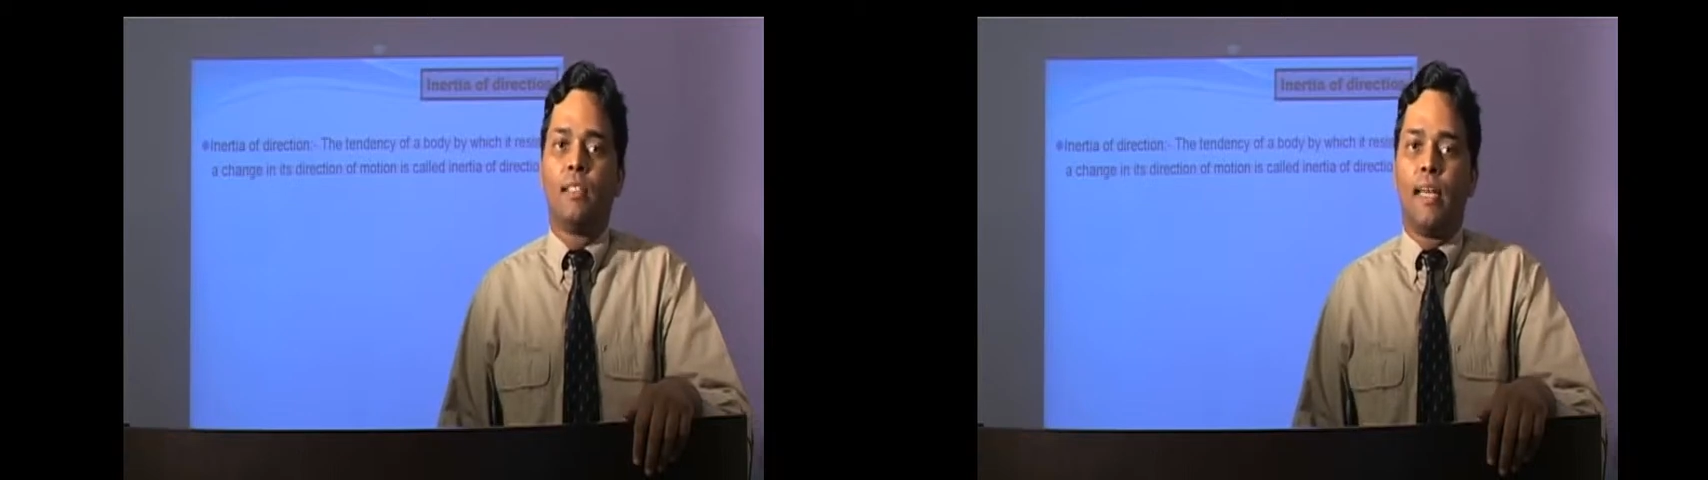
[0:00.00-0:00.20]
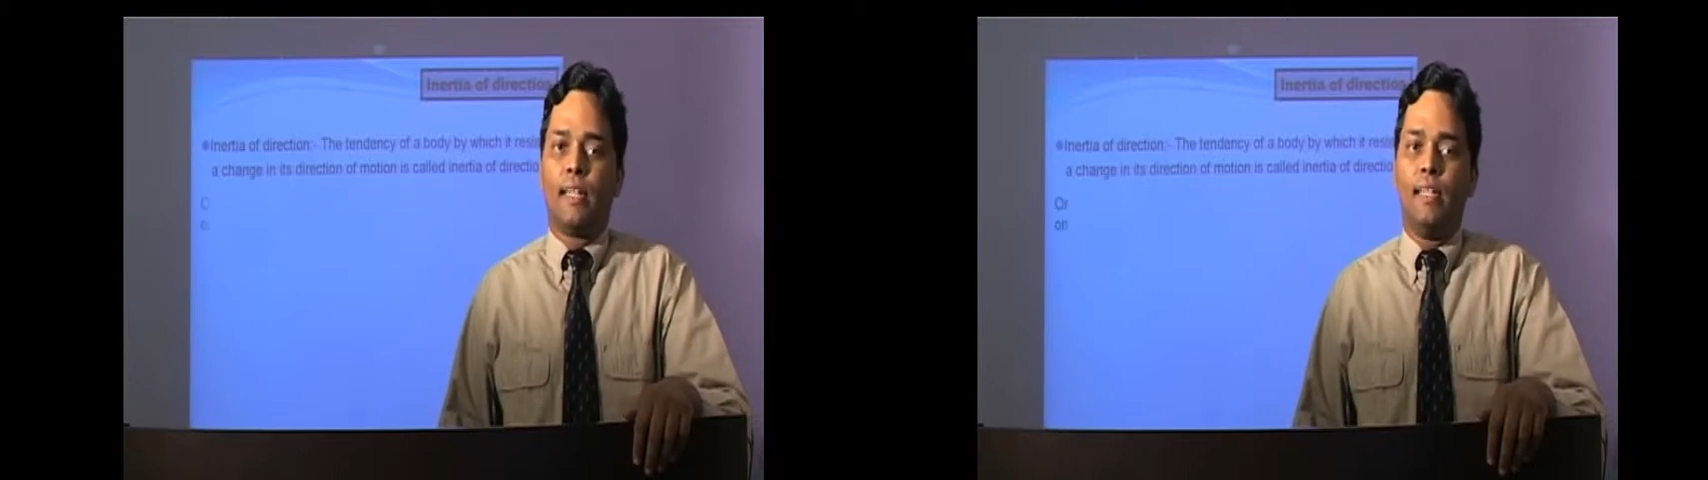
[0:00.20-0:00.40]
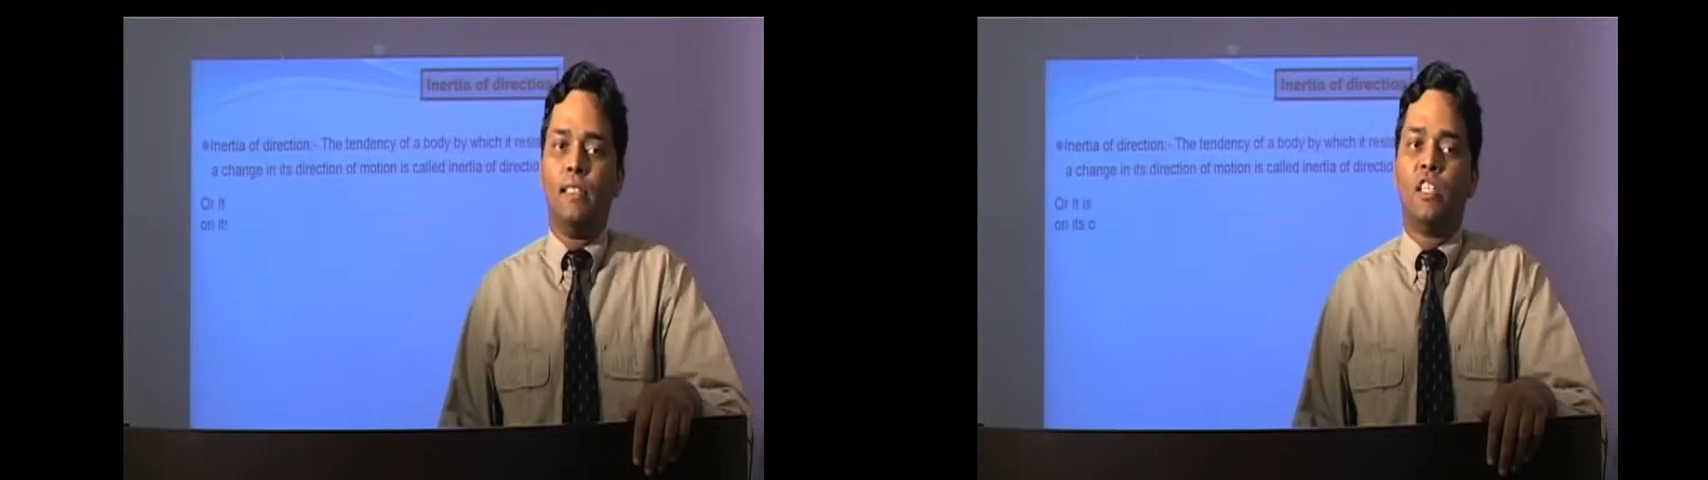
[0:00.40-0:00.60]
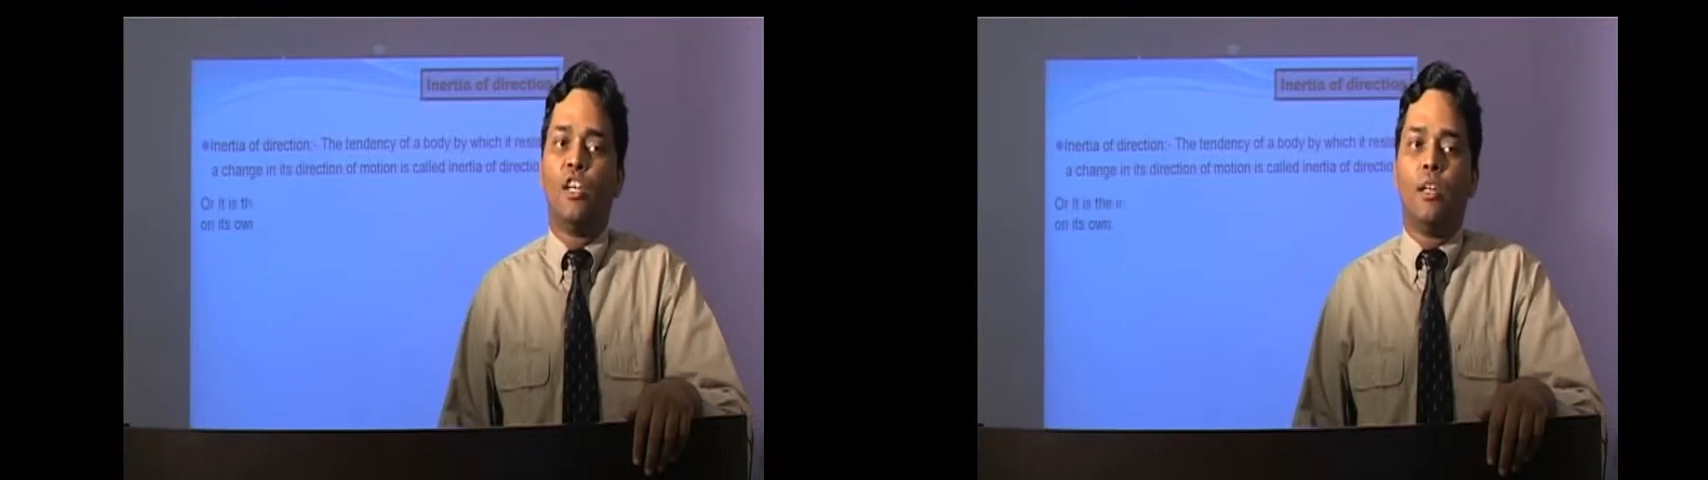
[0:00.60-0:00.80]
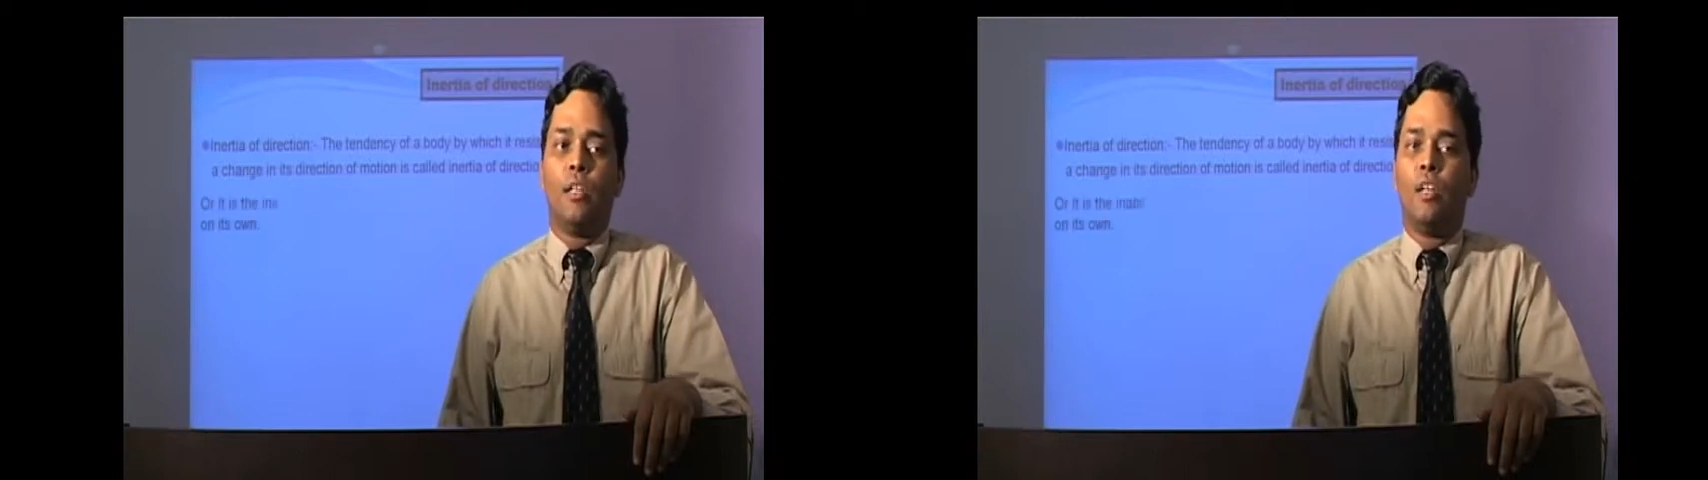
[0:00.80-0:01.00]
That is,
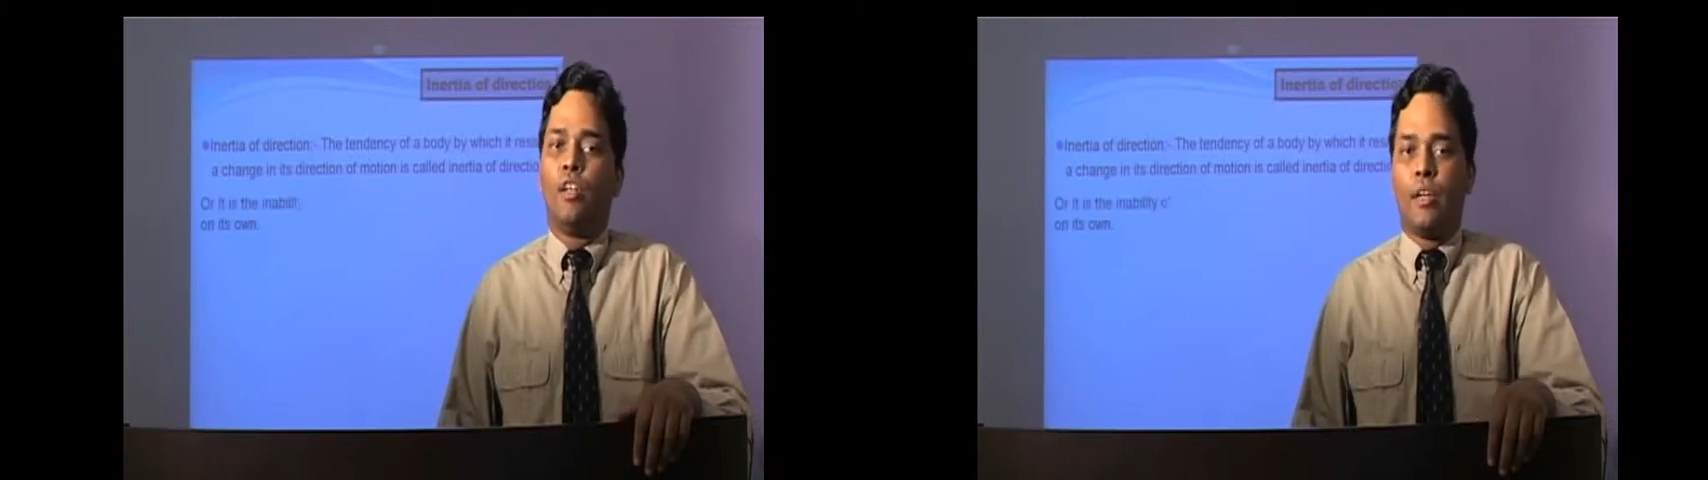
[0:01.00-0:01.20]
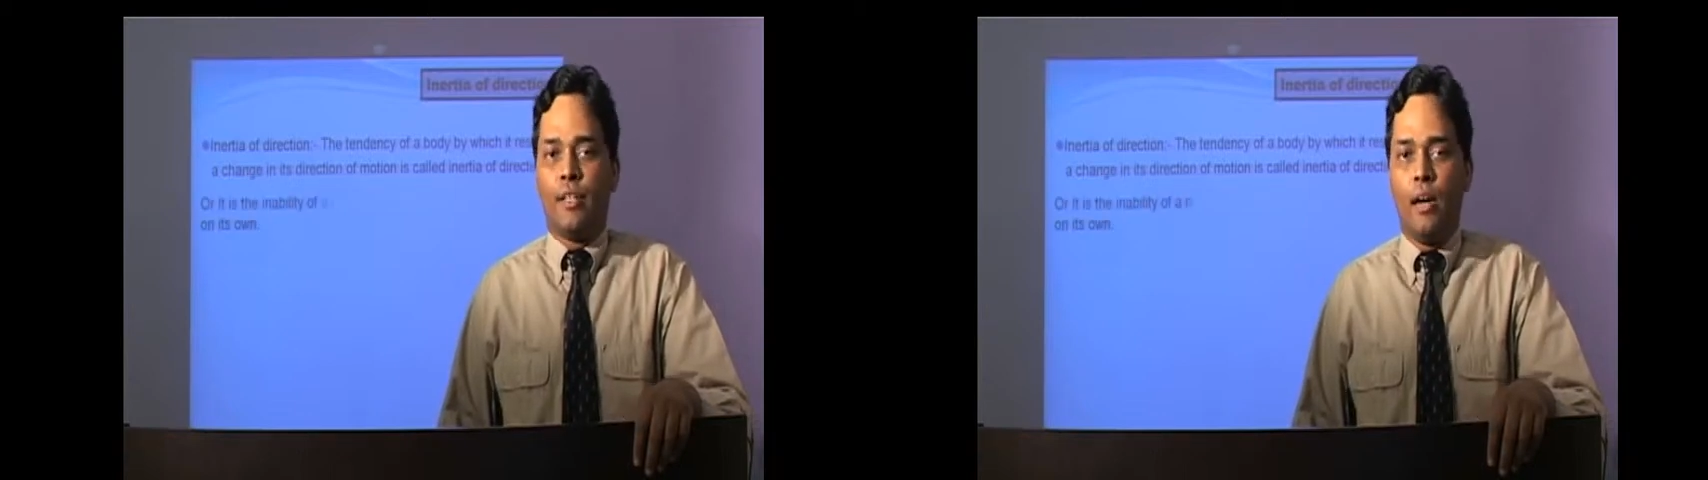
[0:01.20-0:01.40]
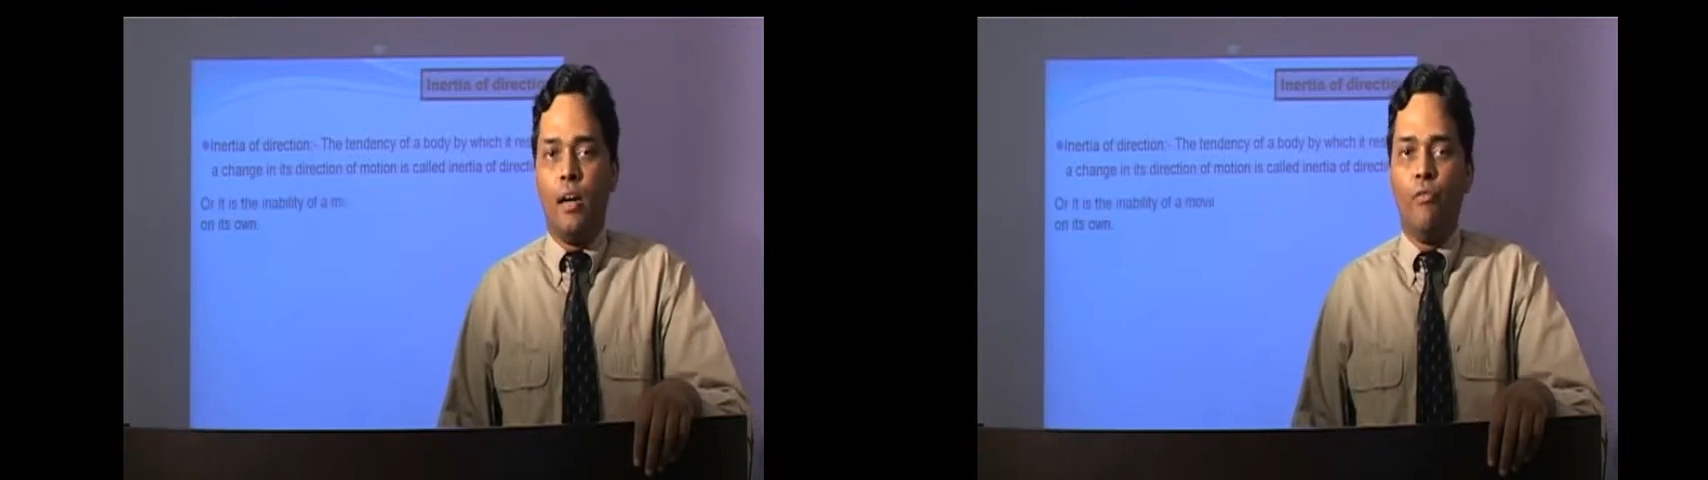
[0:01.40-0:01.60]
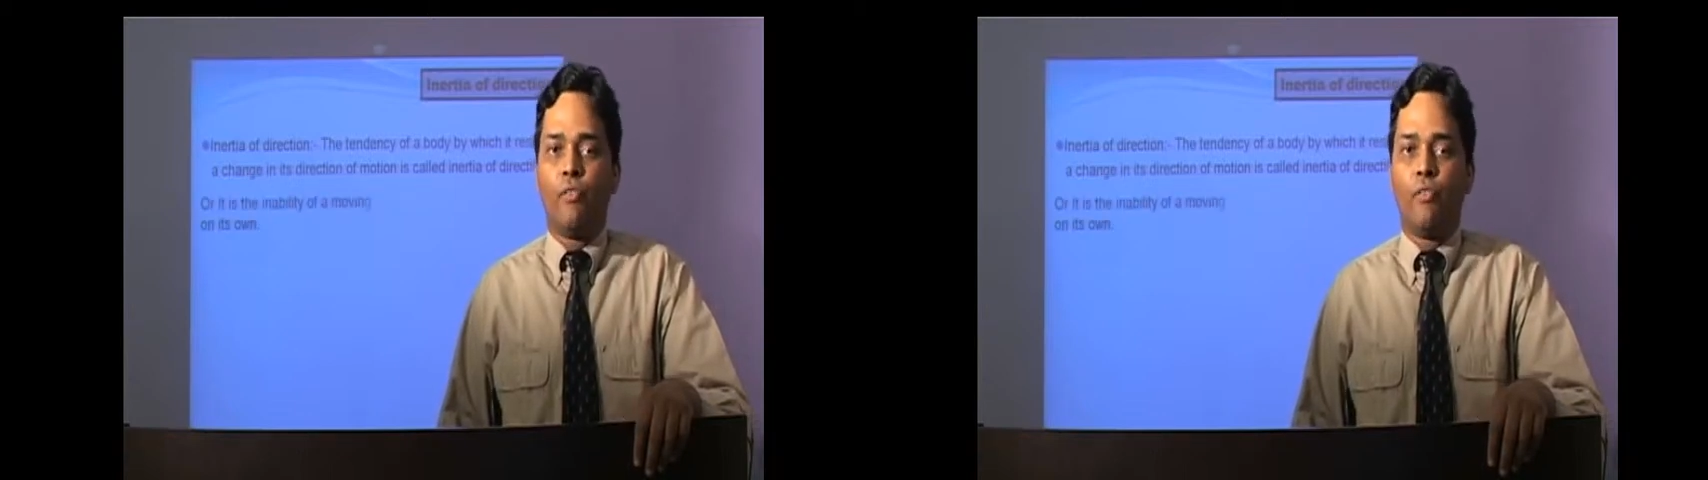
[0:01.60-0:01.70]
here